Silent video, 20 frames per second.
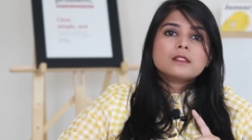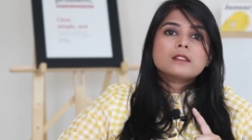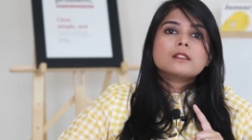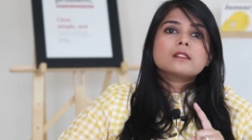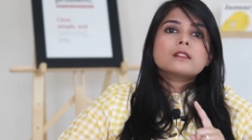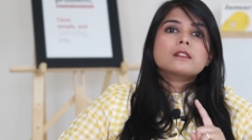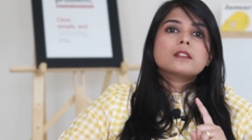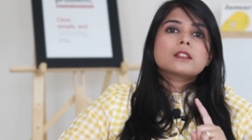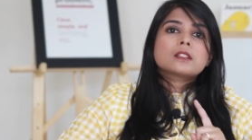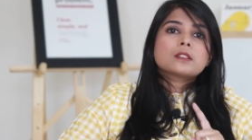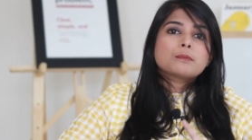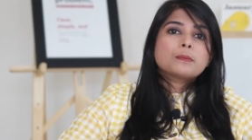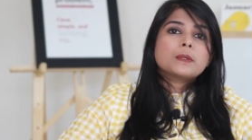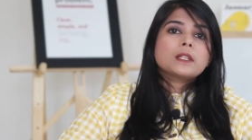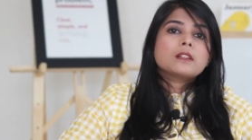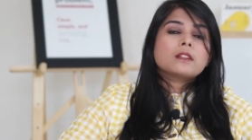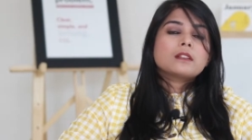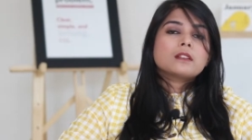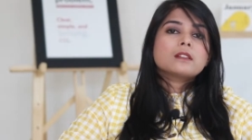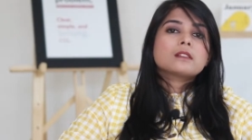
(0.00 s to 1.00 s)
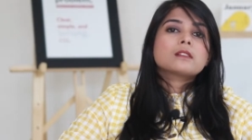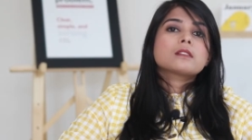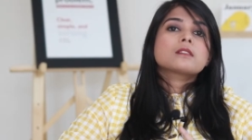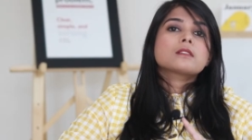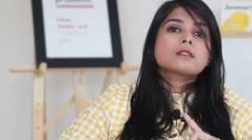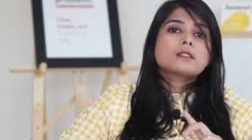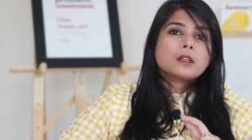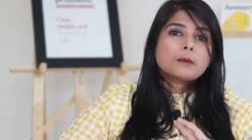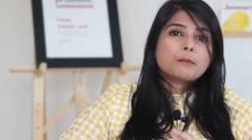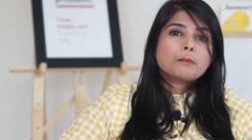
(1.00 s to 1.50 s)
the experience
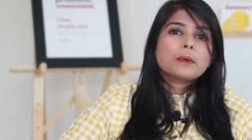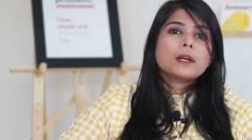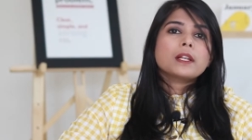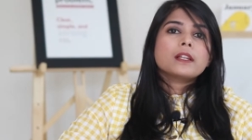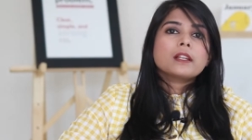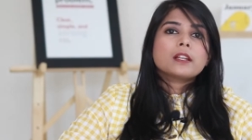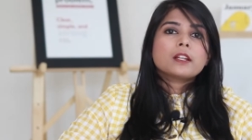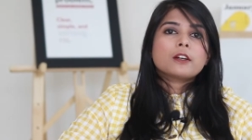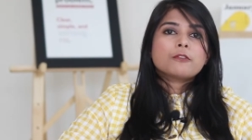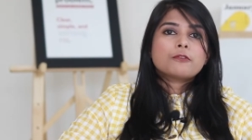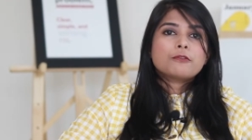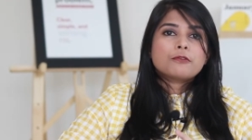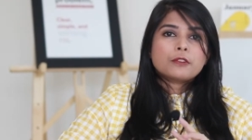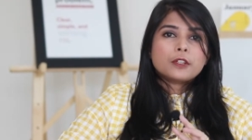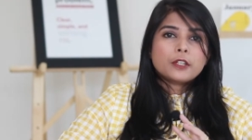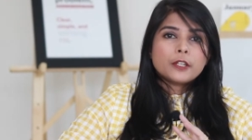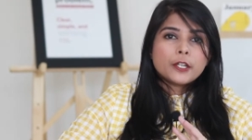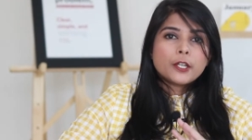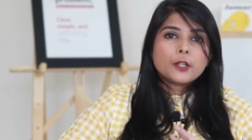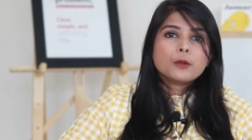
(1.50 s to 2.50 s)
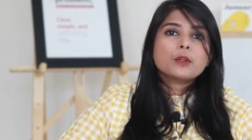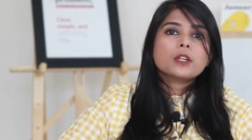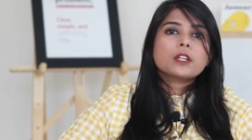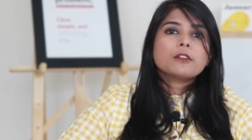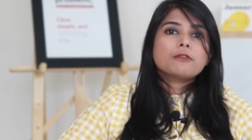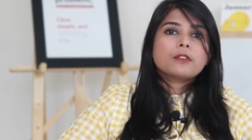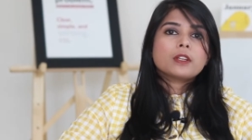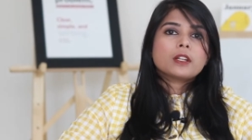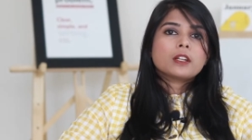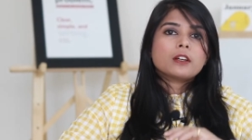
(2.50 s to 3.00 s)
simple enough,
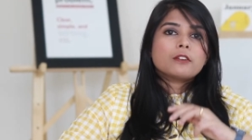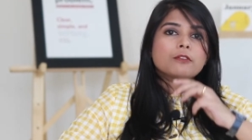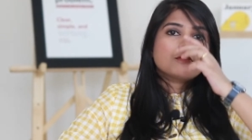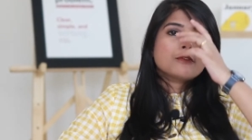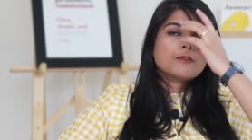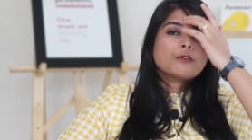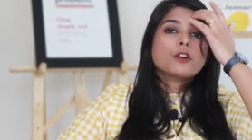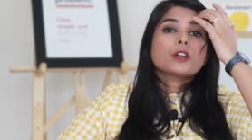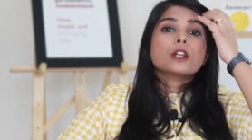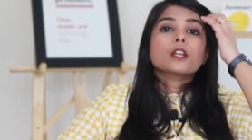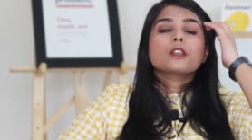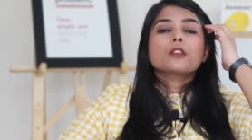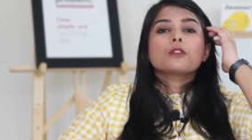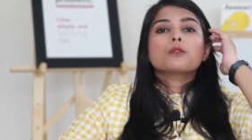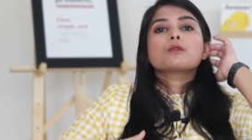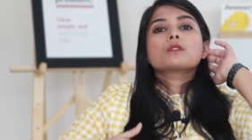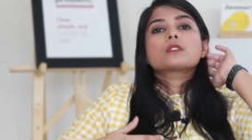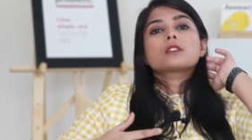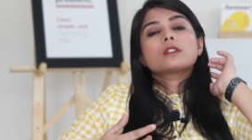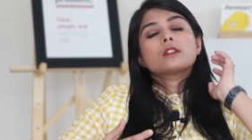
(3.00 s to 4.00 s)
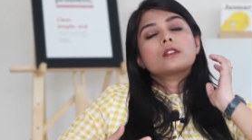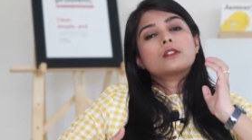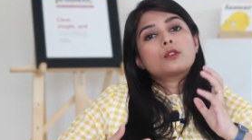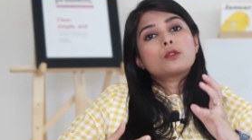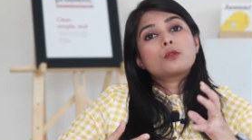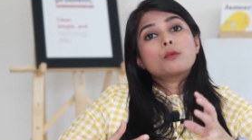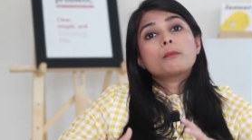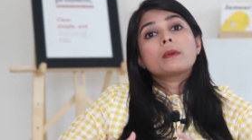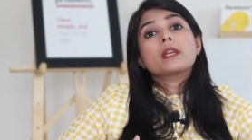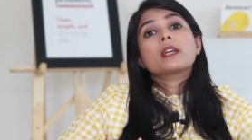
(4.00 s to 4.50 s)
intuitive enough for a user
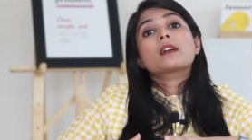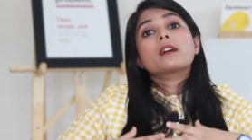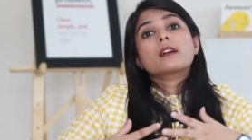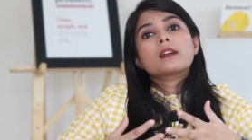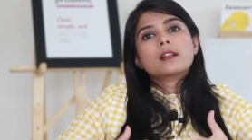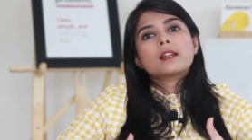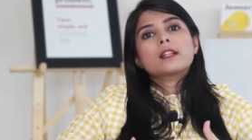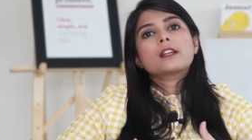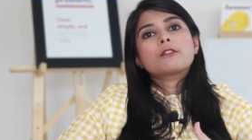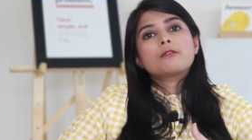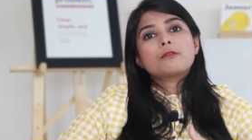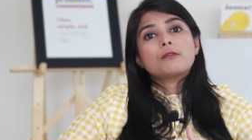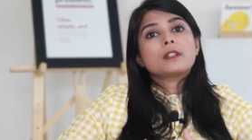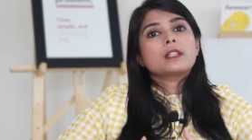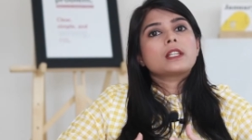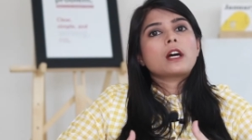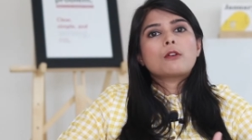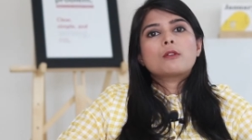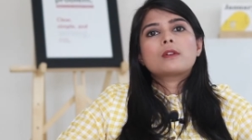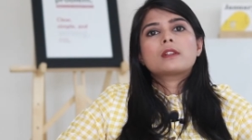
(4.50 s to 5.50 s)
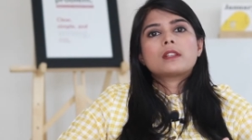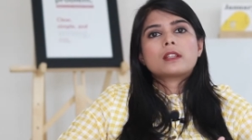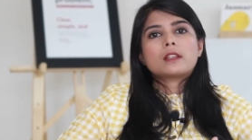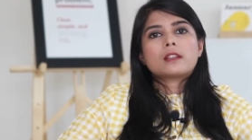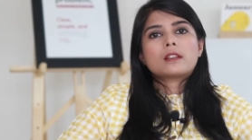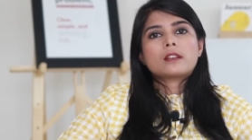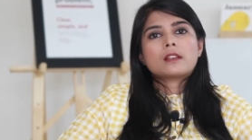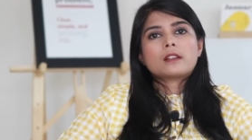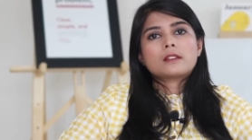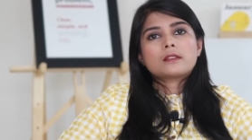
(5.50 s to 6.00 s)
to make a click without
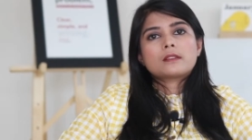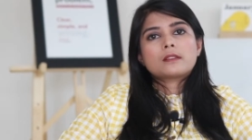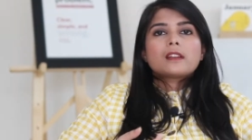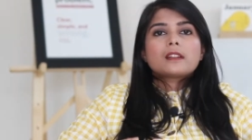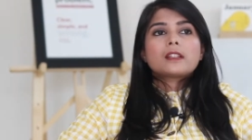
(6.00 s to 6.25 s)
thinking.